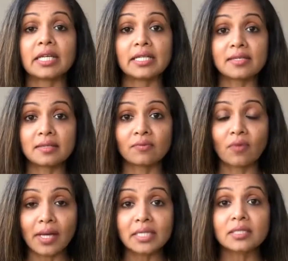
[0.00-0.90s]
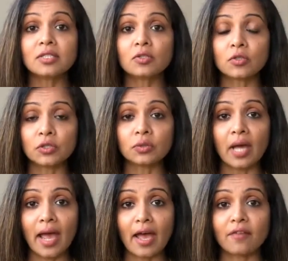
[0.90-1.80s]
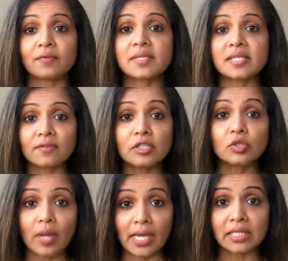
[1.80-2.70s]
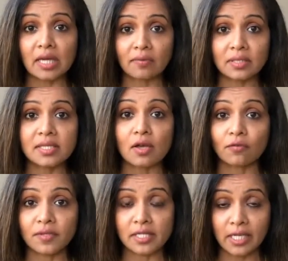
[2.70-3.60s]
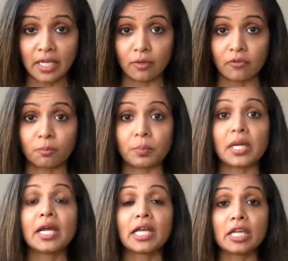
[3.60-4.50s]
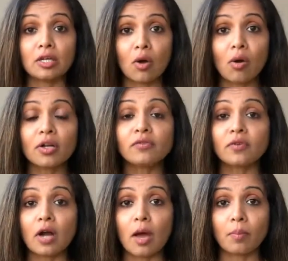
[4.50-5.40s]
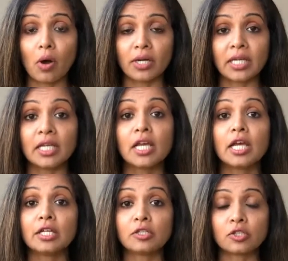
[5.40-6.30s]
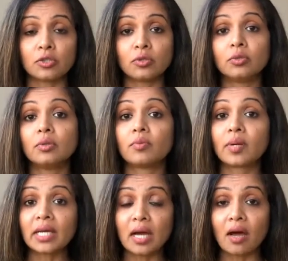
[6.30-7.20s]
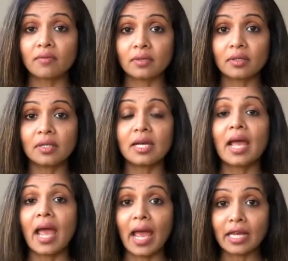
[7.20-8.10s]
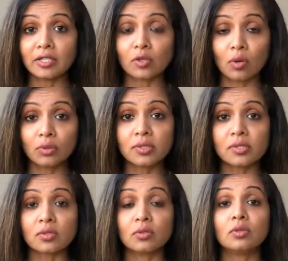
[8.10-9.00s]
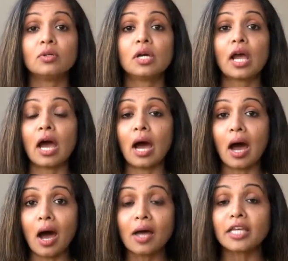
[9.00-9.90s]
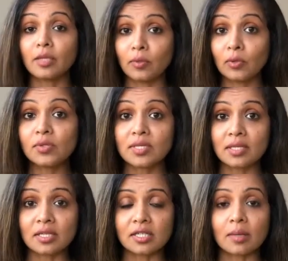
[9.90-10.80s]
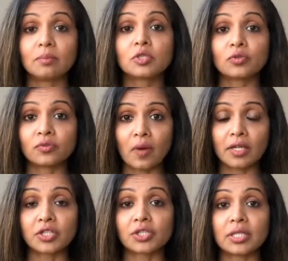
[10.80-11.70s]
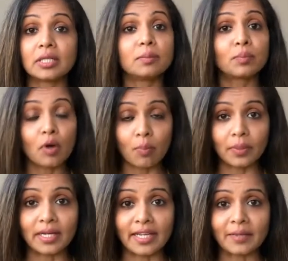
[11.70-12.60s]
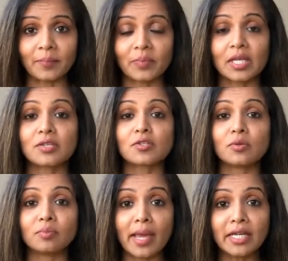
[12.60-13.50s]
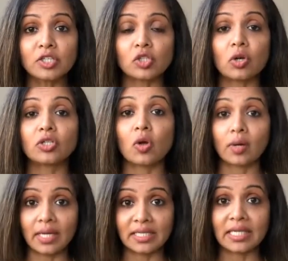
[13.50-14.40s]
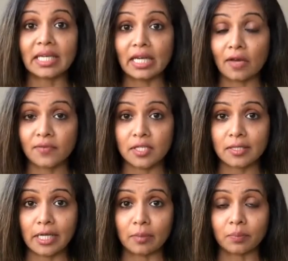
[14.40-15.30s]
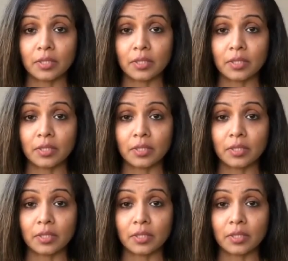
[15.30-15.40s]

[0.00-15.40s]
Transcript: it is vital to have 7 to 8 hours of sleep in order for our body to recover and also our immune system to function properly. So make sure you're getting enough sleep.